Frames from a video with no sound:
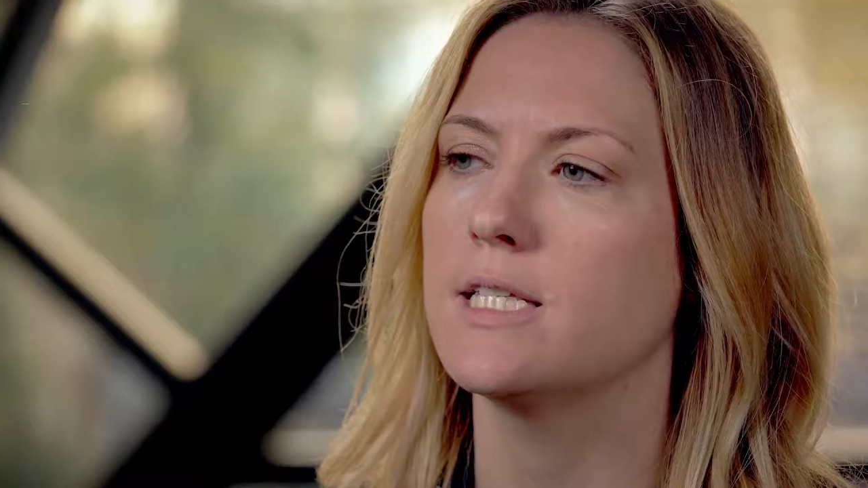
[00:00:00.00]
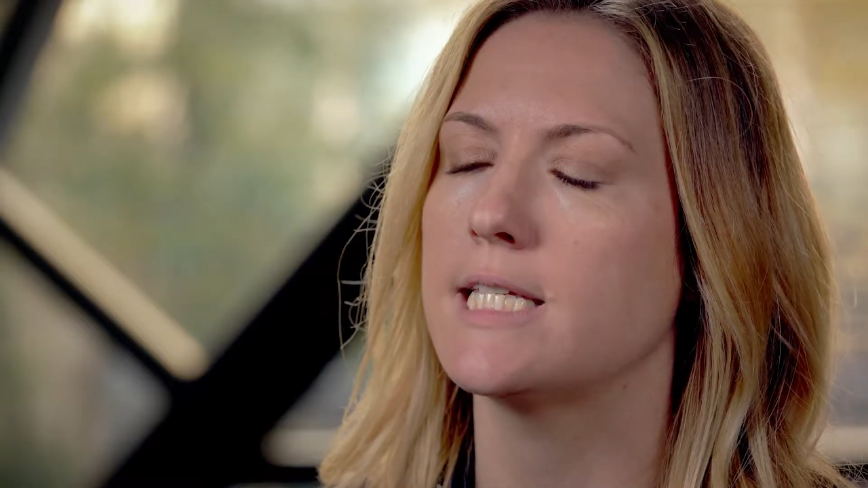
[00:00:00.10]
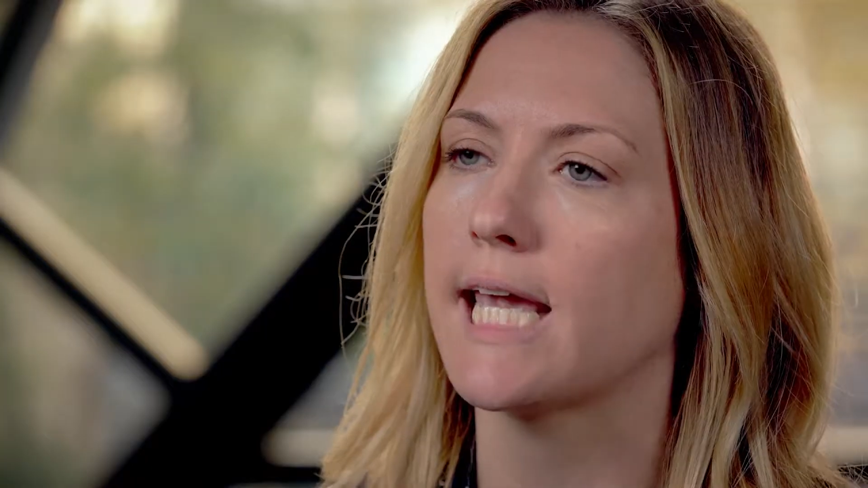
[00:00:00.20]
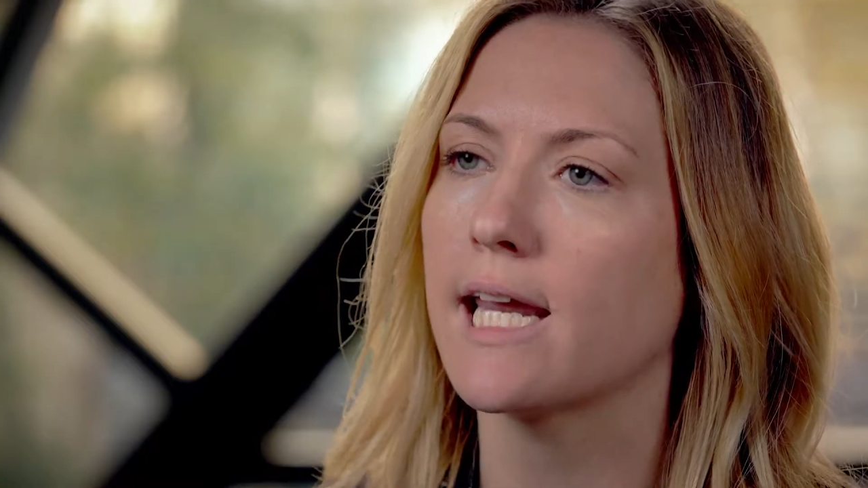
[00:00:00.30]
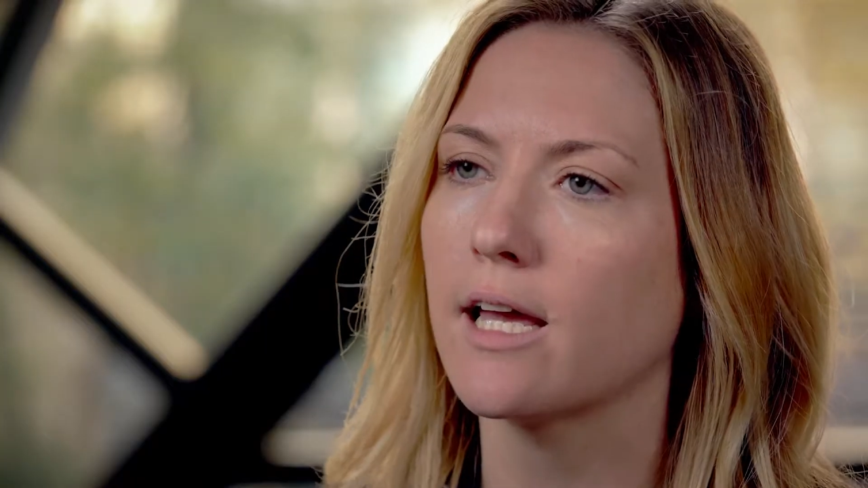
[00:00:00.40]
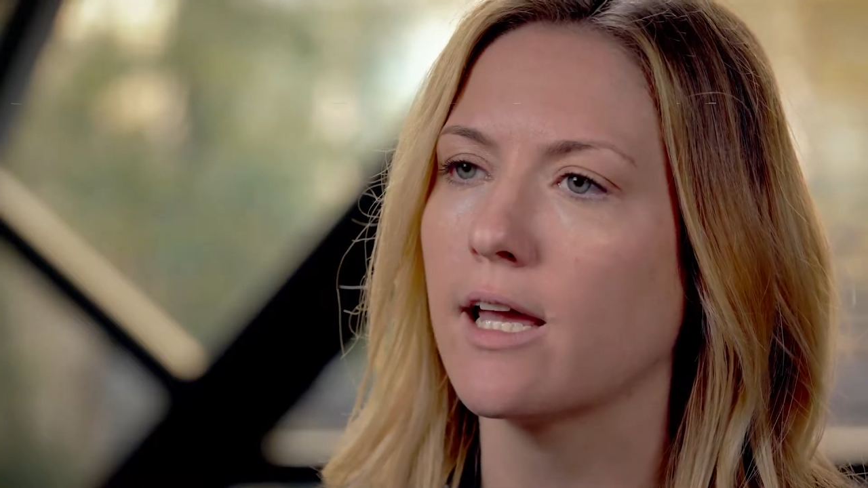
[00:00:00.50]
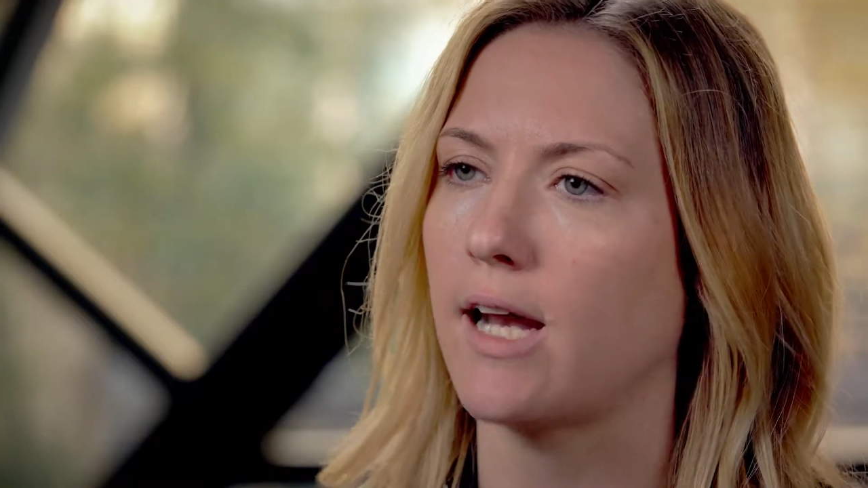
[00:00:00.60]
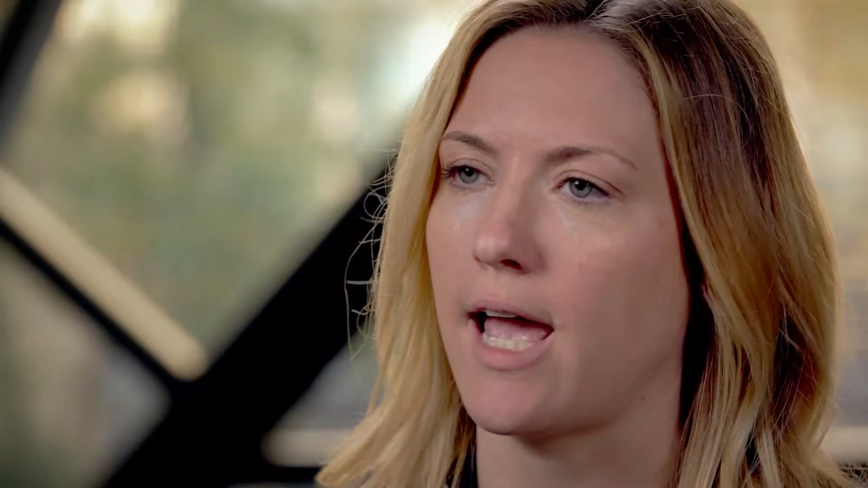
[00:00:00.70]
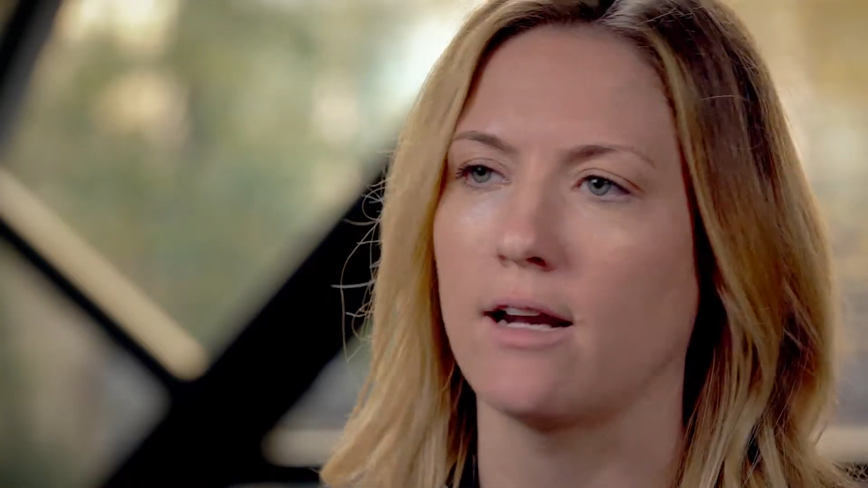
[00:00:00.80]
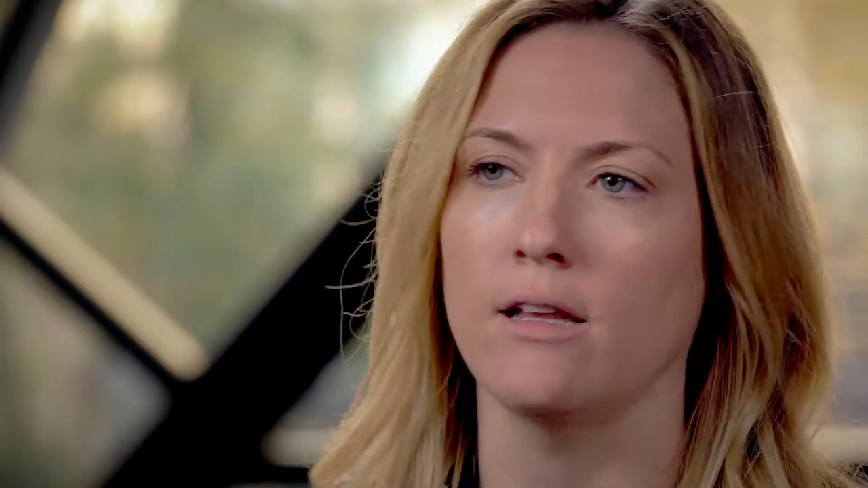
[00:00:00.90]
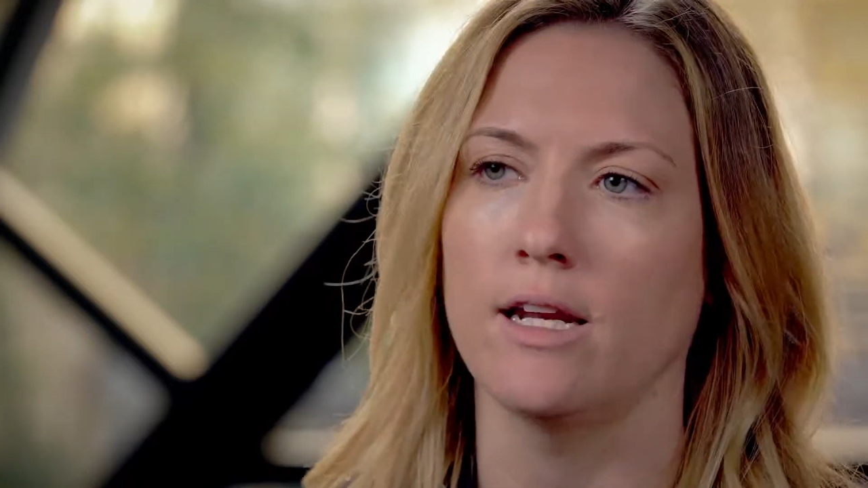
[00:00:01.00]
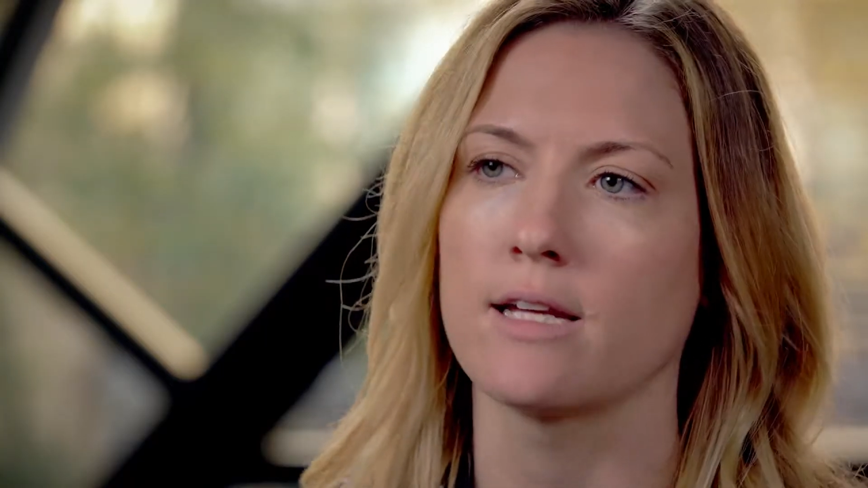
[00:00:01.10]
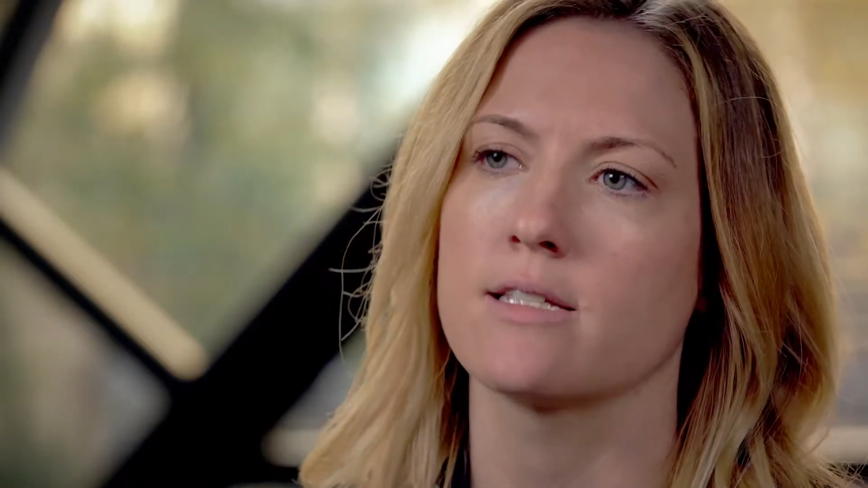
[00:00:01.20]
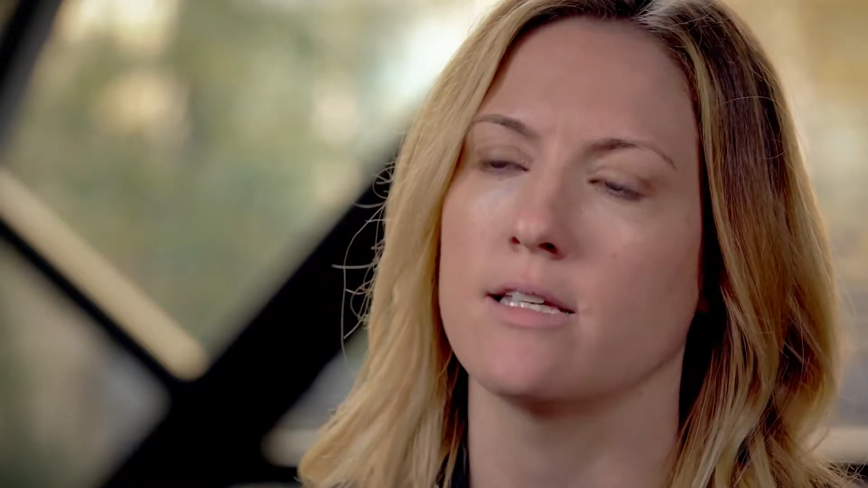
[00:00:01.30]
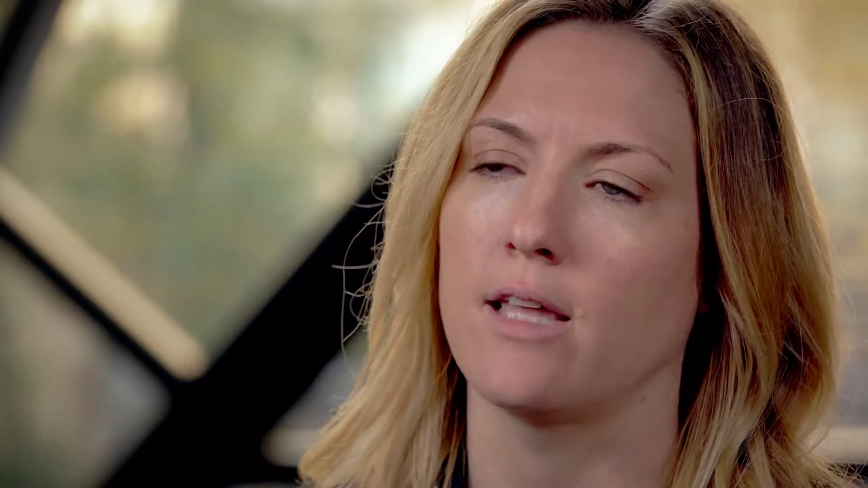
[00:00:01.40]
Data and
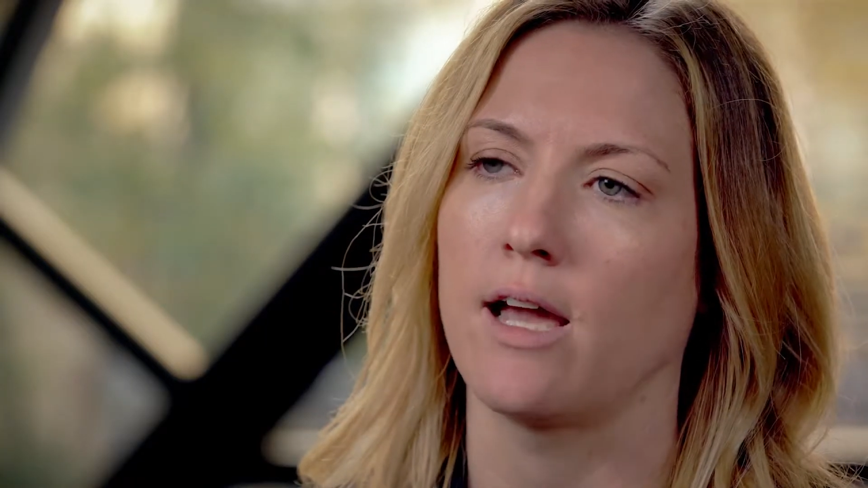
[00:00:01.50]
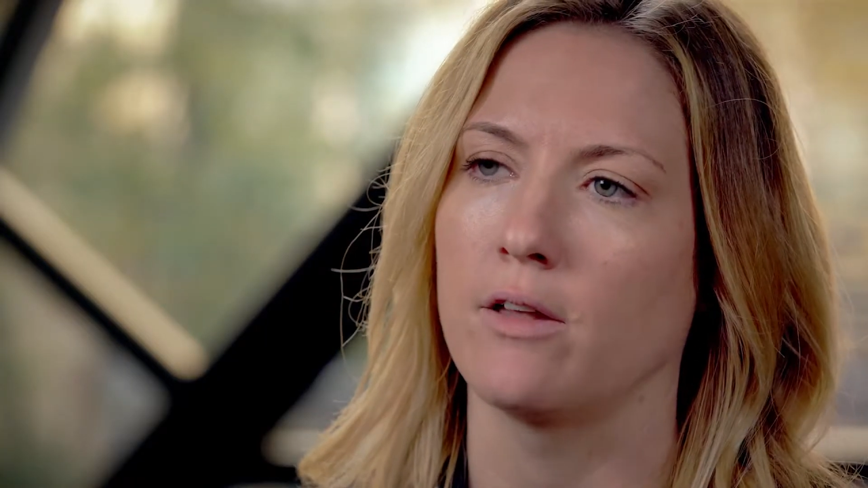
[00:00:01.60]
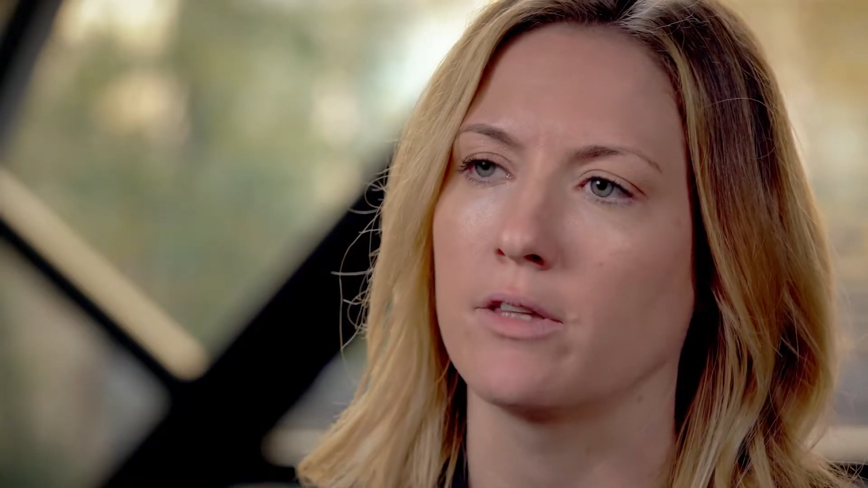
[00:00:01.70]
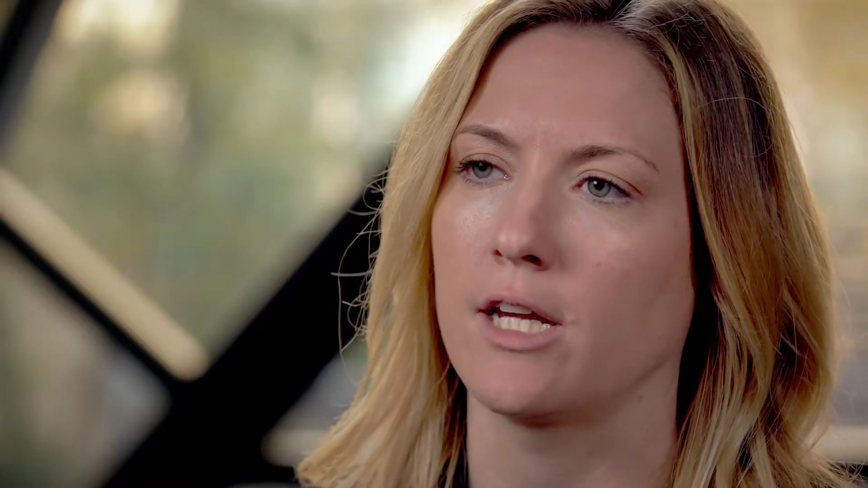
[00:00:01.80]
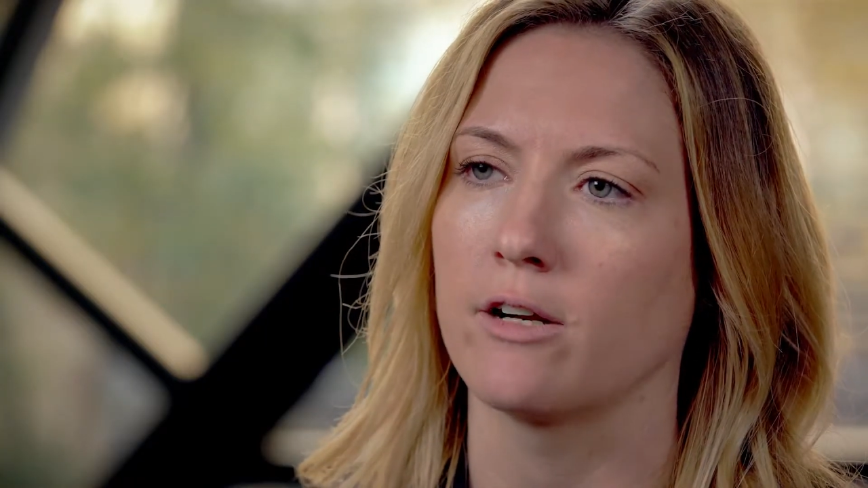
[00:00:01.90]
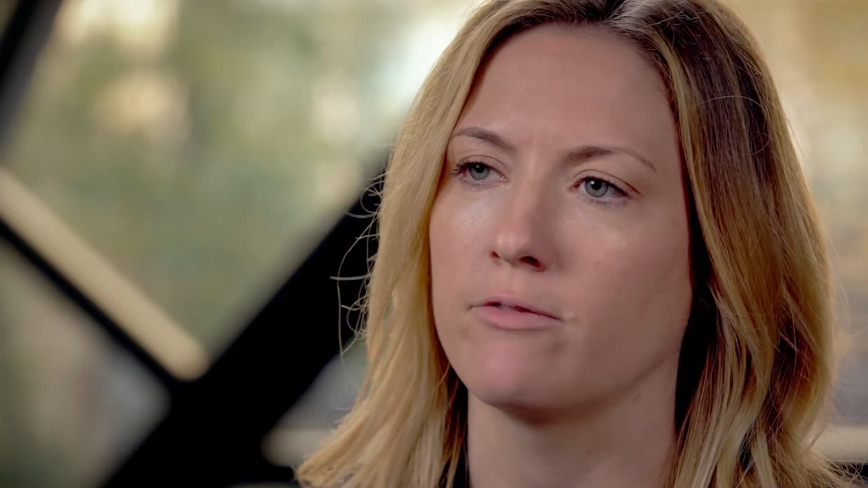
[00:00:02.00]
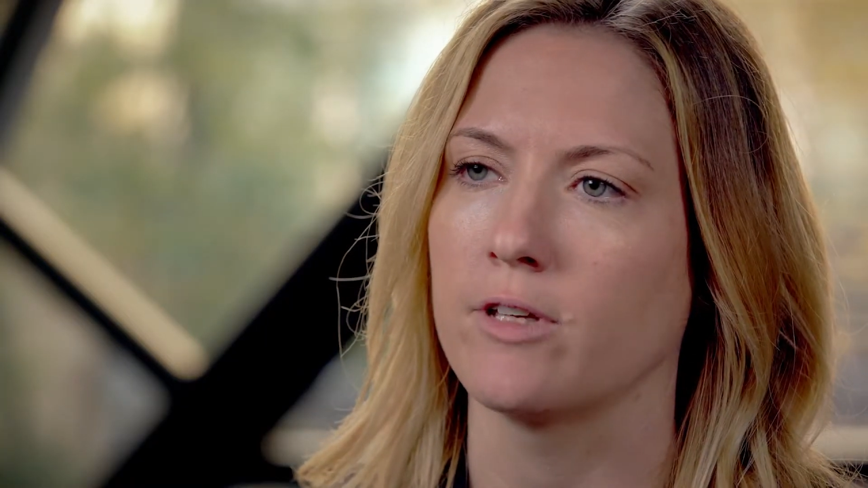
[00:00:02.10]
analytics in the healthcare